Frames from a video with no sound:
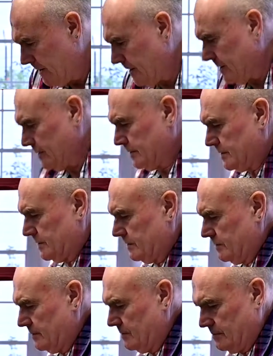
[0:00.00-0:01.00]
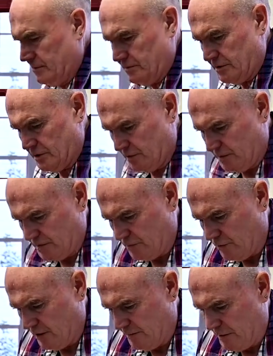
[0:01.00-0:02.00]
And so it doesn't
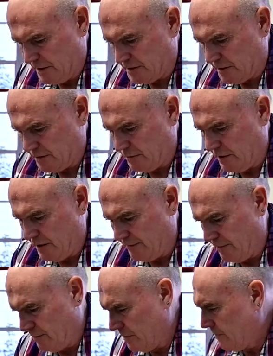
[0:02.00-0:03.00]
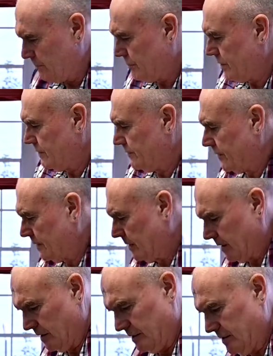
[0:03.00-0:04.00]
really matter that we have them
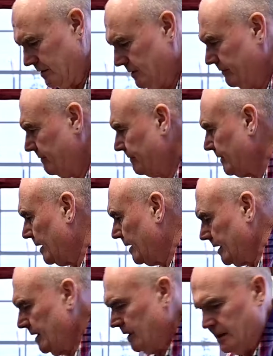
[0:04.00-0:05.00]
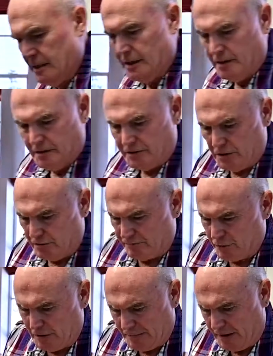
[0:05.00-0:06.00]
perfectly fine. So I've
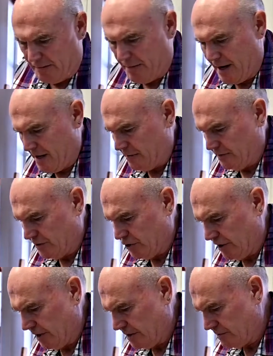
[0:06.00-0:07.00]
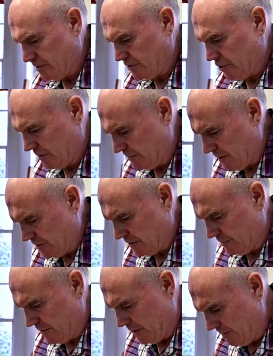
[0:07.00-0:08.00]
got about a pound of chilies. Just chop these
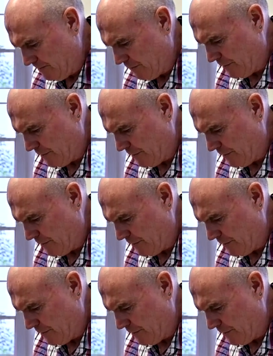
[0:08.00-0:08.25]
up now.